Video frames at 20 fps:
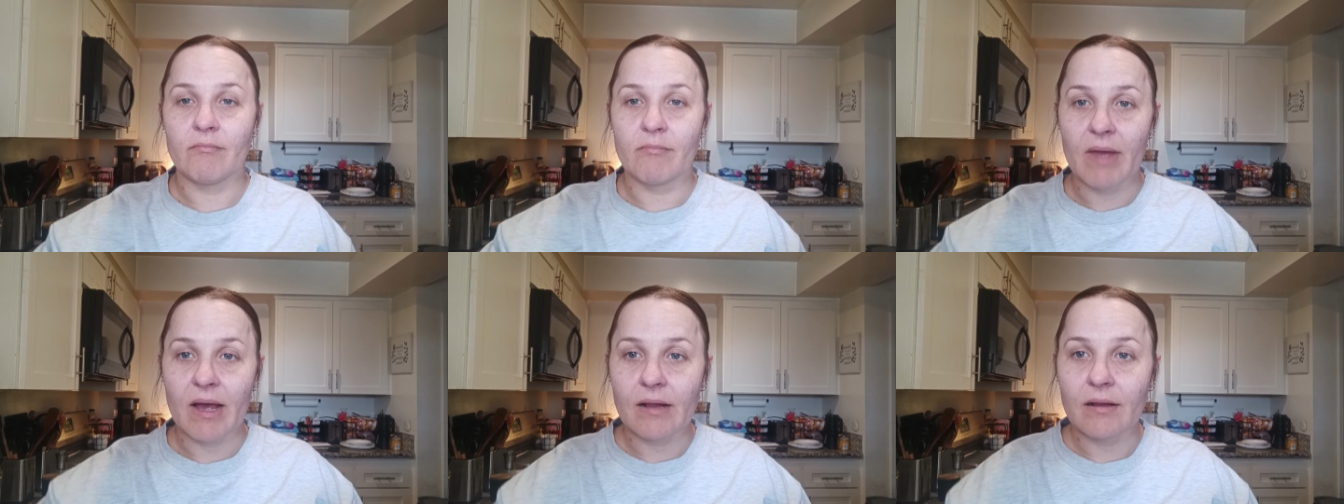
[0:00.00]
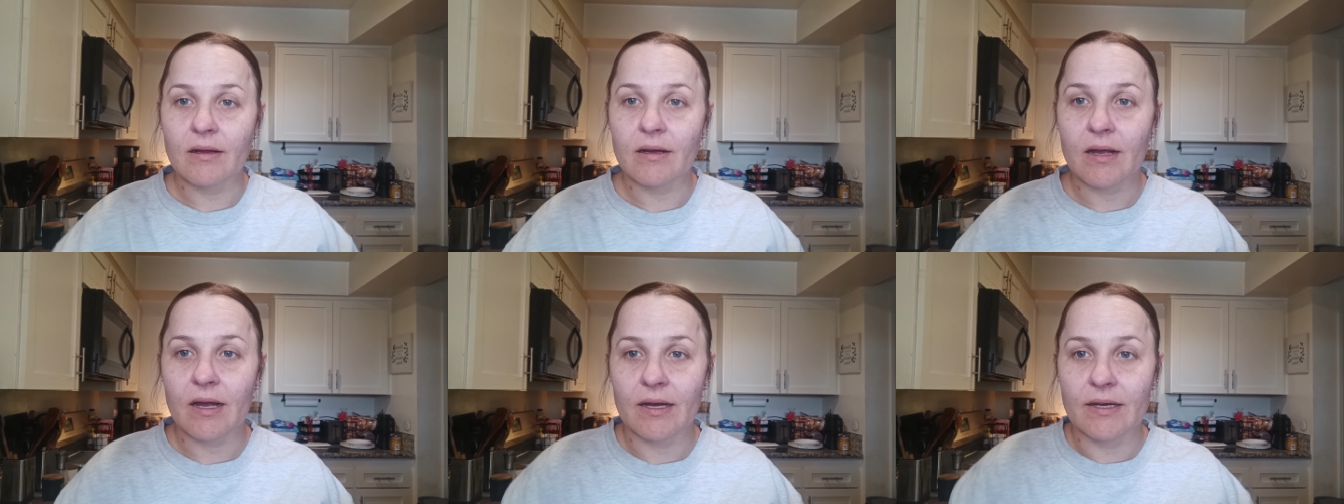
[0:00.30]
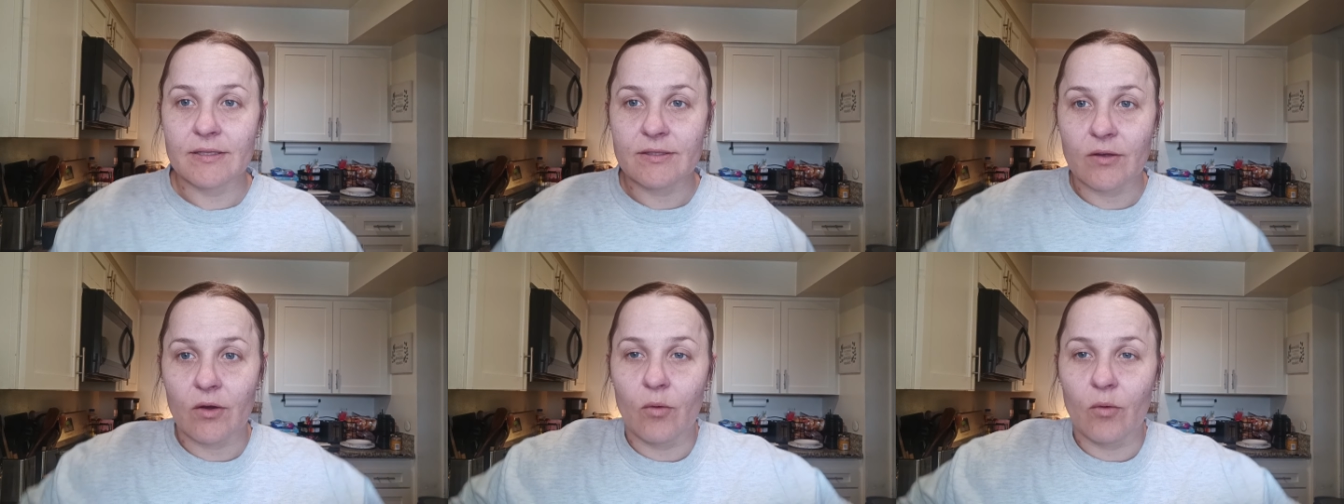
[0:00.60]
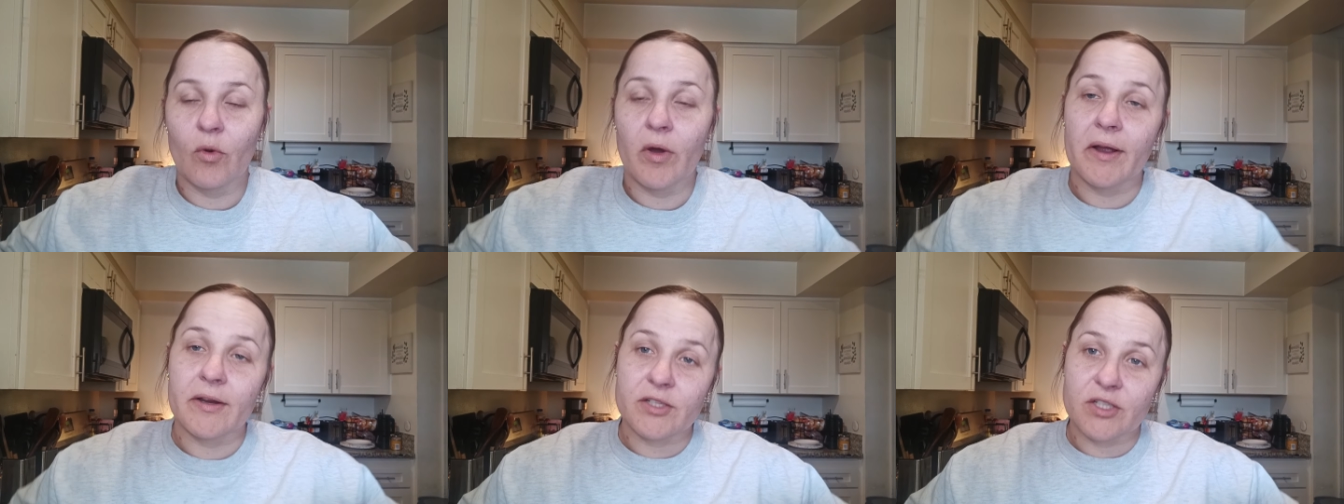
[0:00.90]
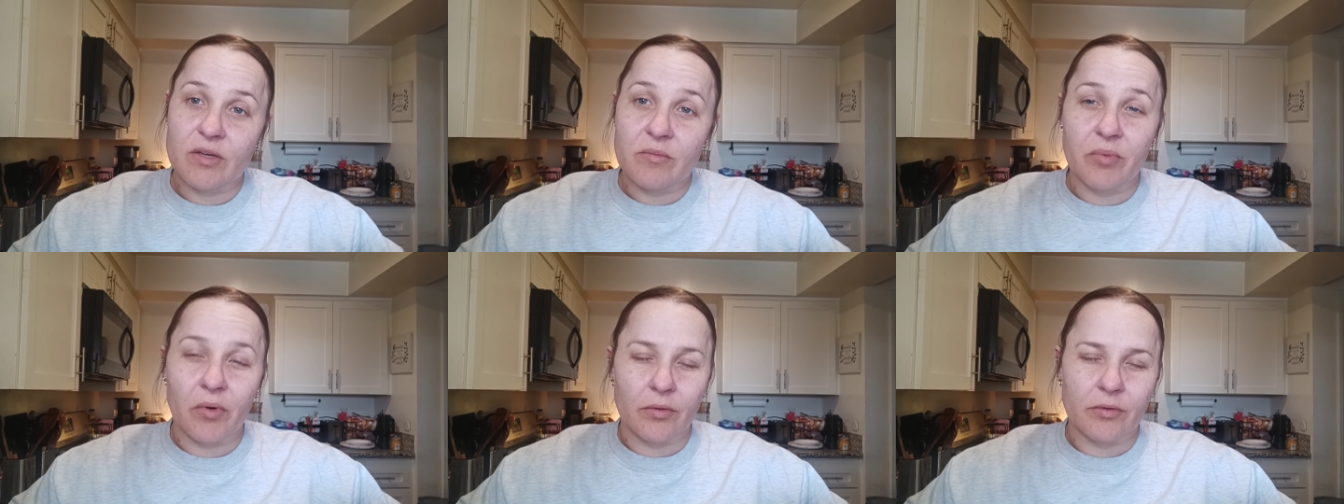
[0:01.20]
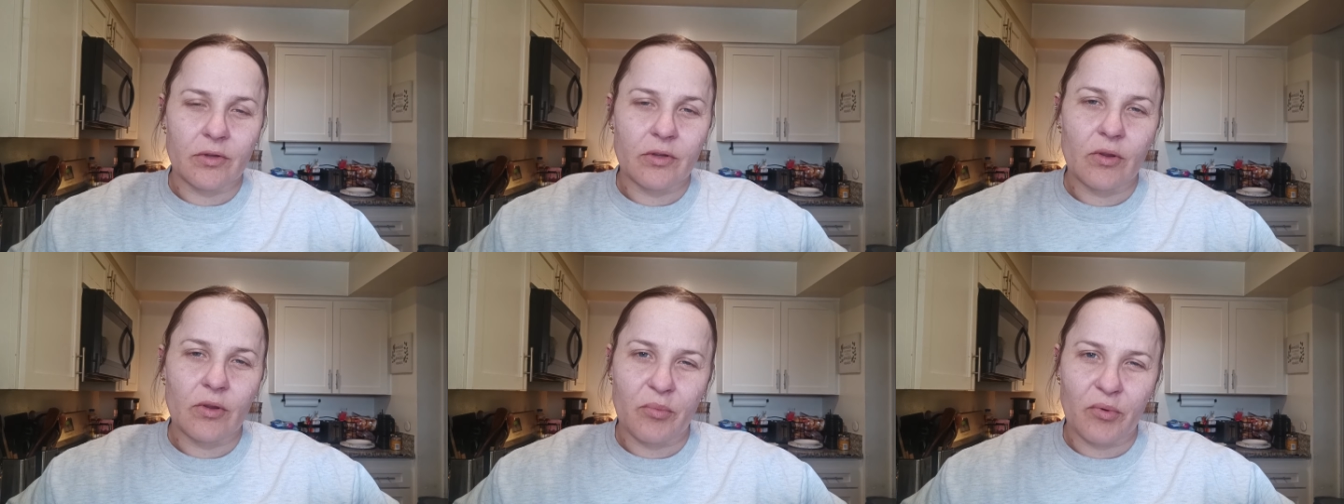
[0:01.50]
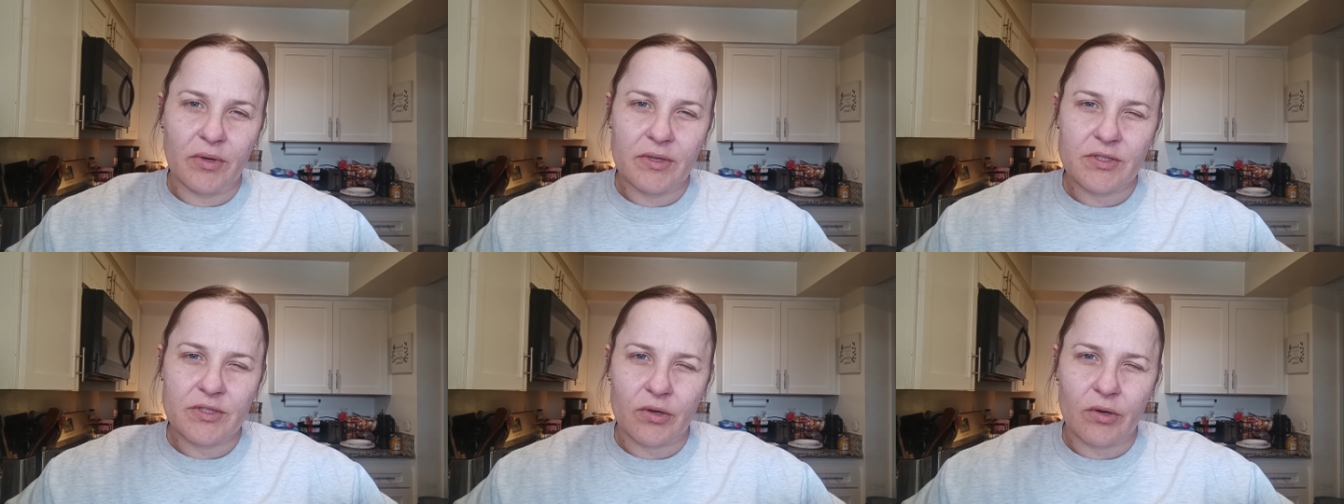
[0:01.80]
Malachi's home well actually both of the
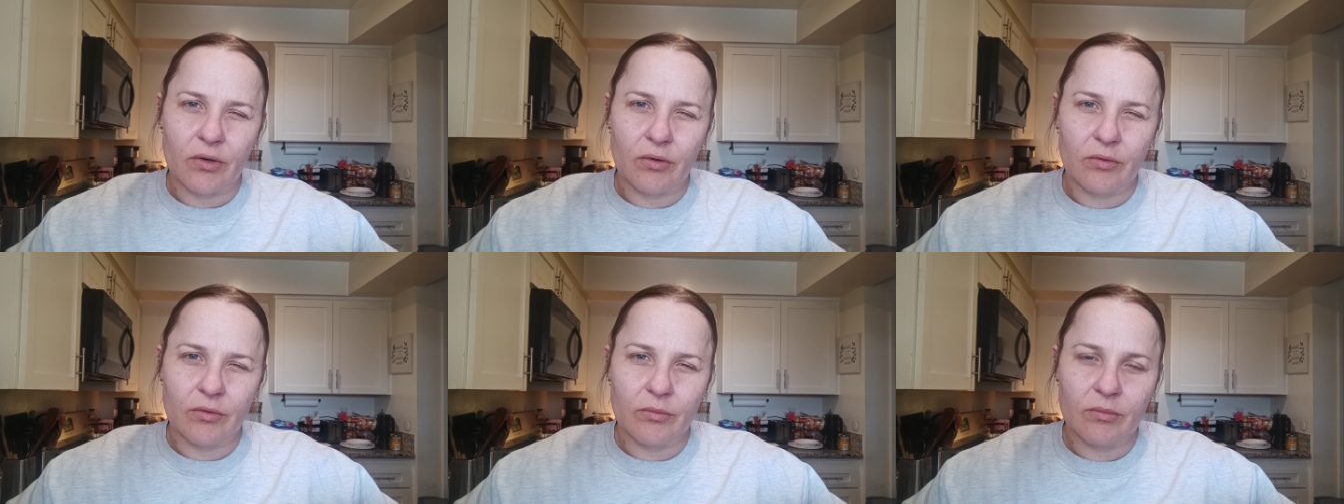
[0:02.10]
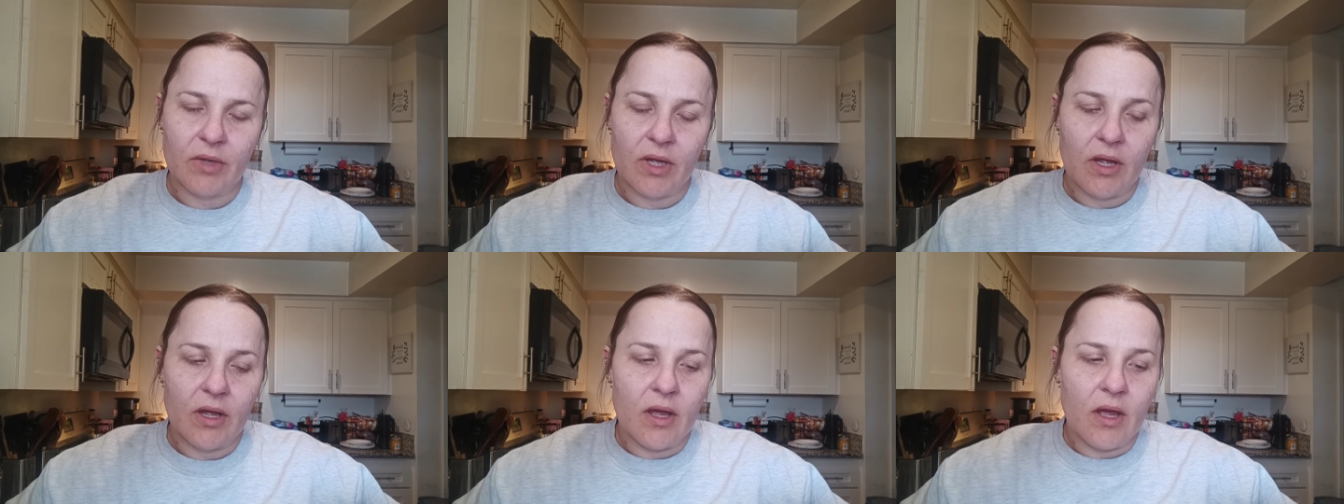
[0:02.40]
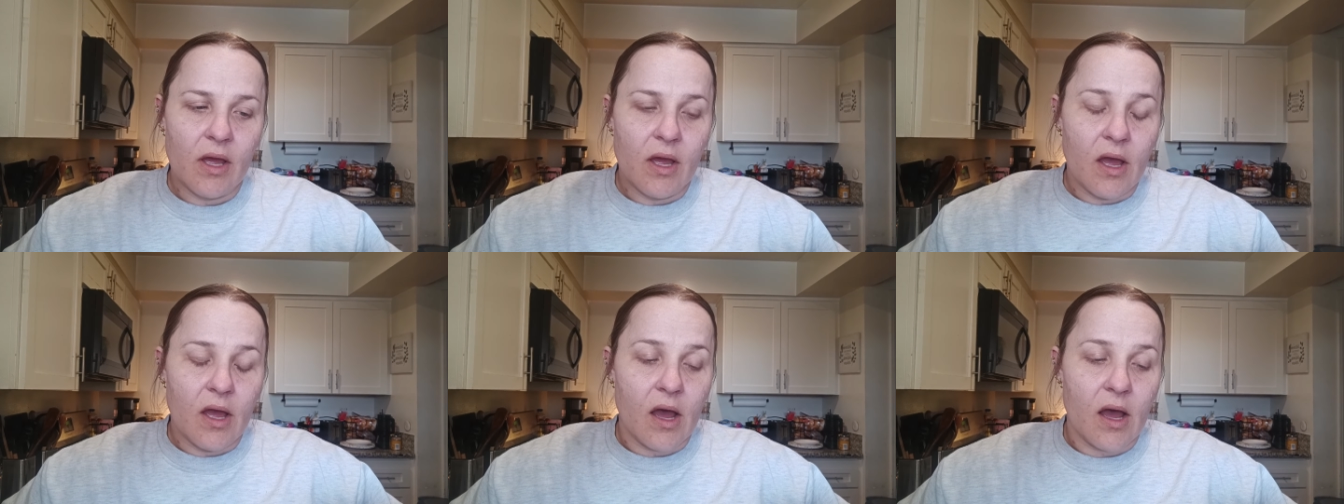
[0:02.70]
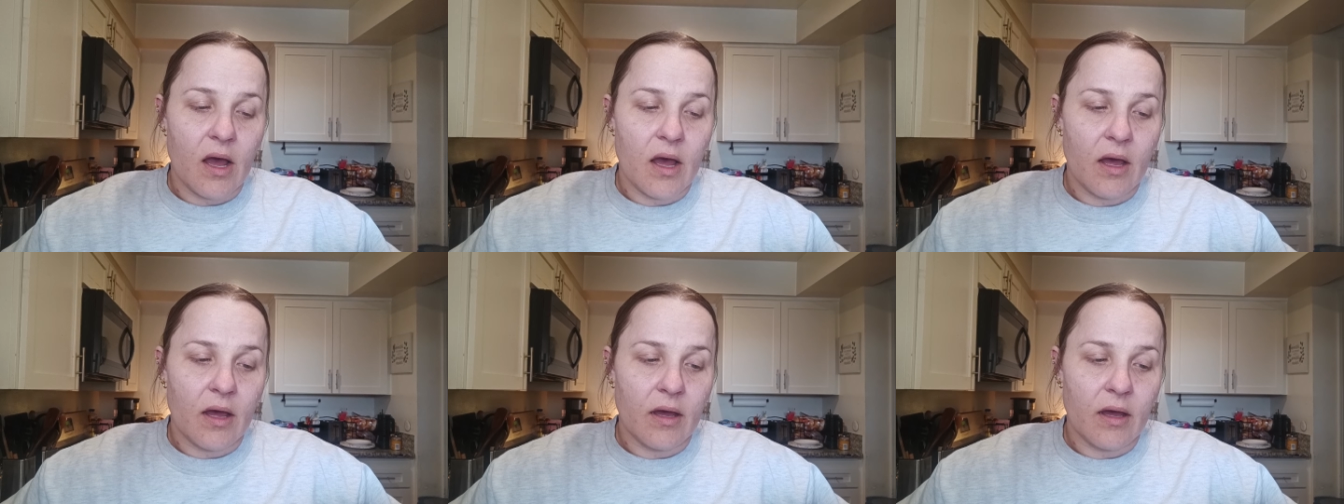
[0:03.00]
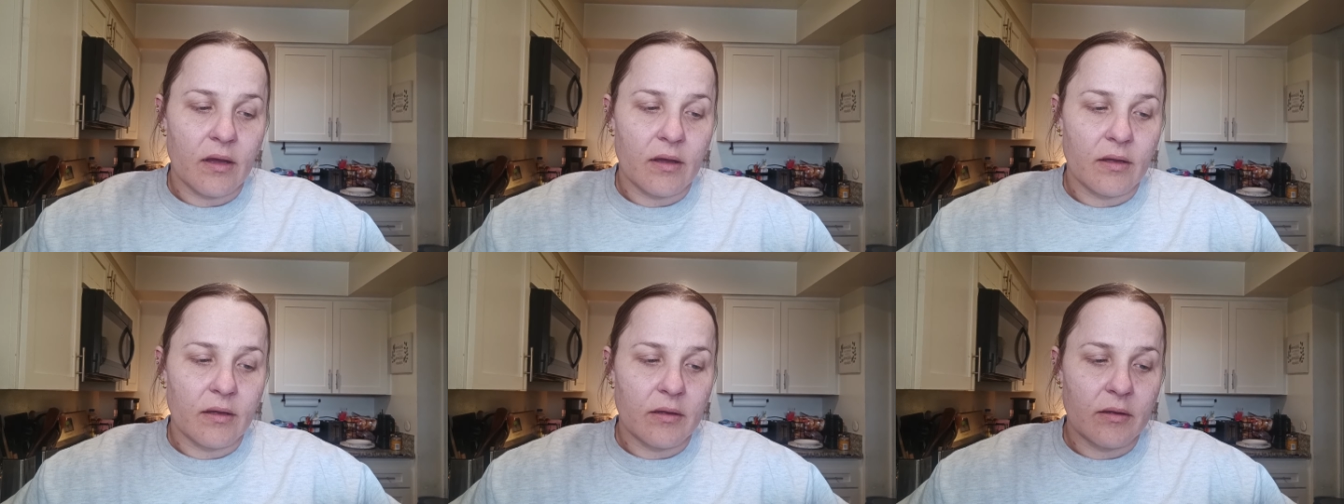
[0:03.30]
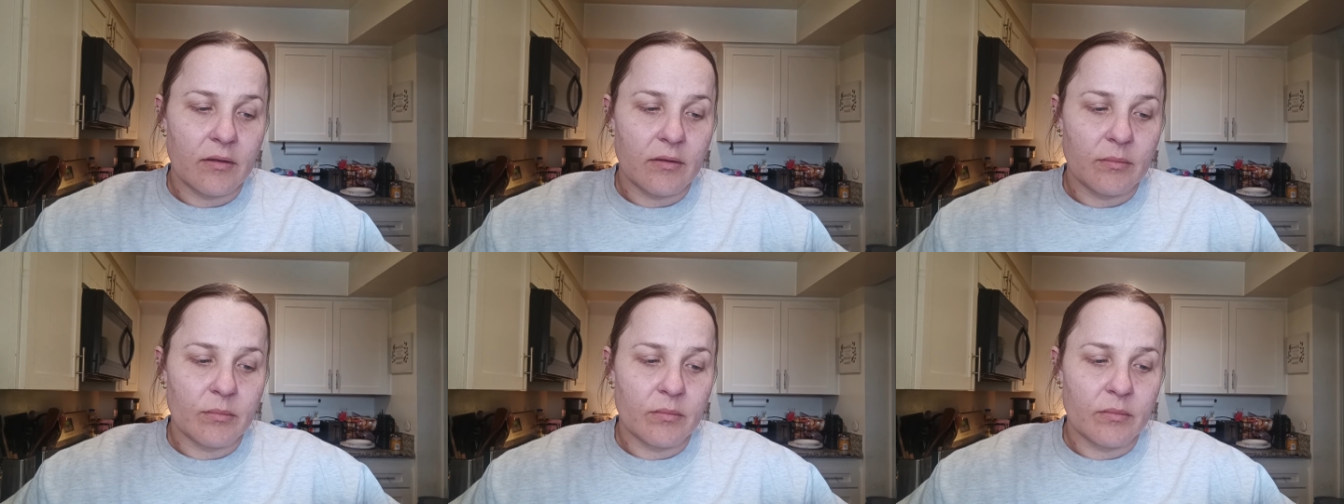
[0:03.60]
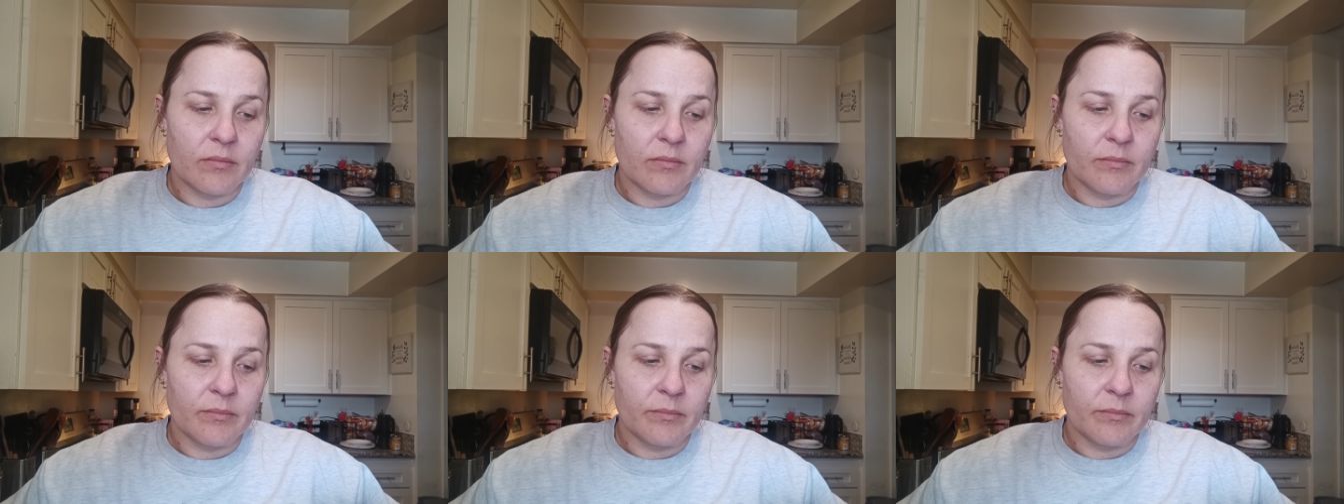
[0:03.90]
boys are home
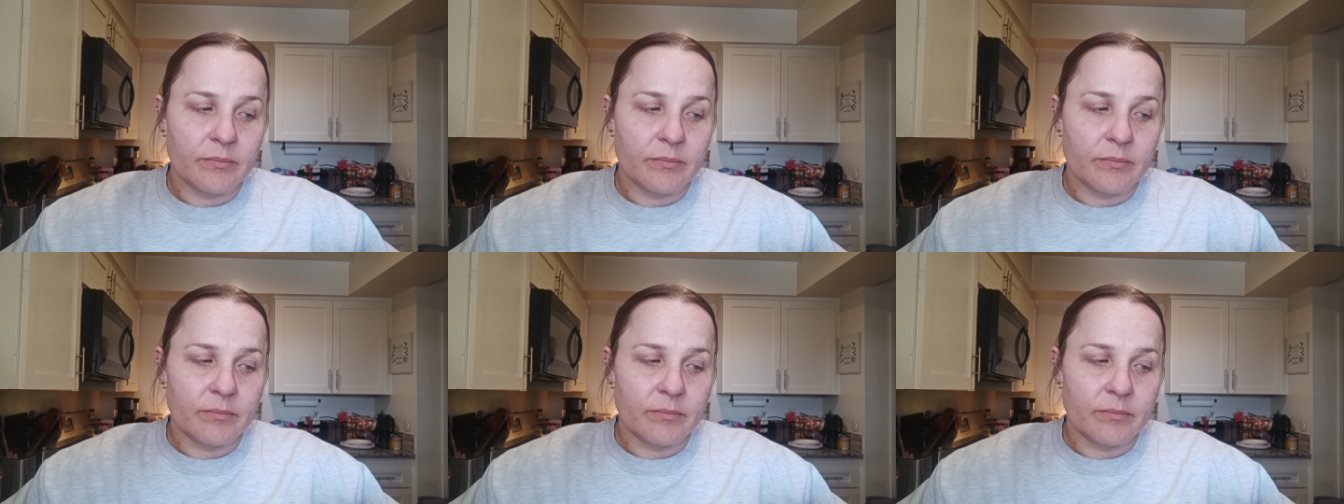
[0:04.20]
um,